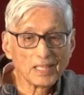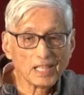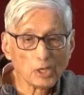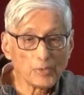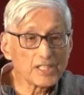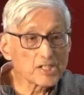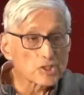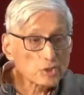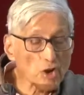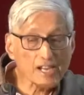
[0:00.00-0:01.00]
We
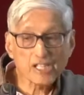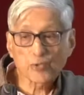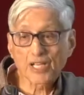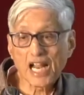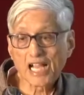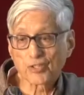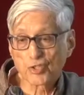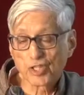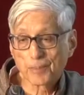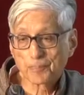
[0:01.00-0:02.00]
destroy
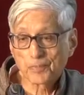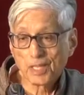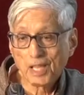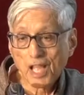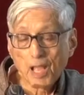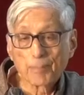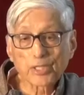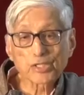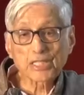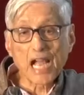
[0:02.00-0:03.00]
Swaraj.
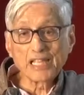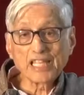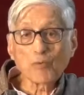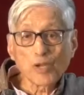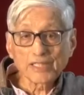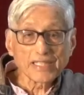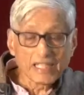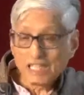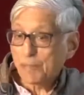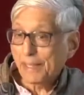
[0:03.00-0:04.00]
Because Gandhi wanted
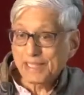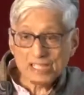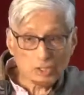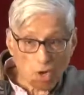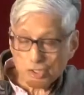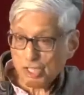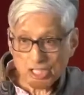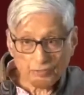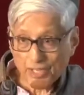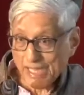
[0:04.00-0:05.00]
independence not
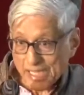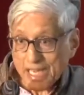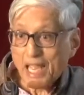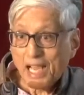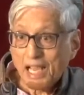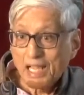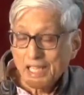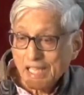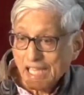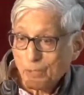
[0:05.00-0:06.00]
just for
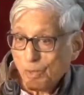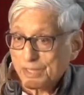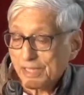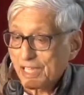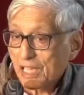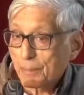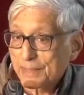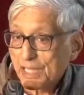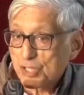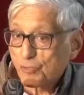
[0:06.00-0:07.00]
India, he wanted
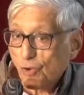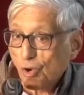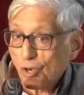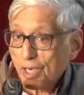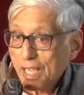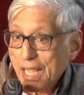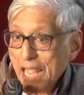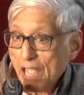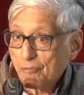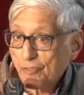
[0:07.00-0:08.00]
independence for
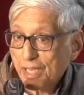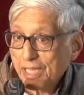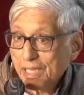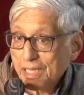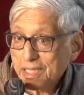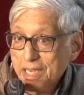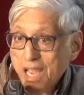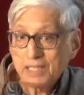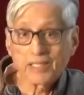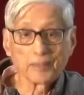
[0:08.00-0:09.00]
every
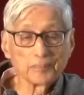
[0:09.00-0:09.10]
Indian.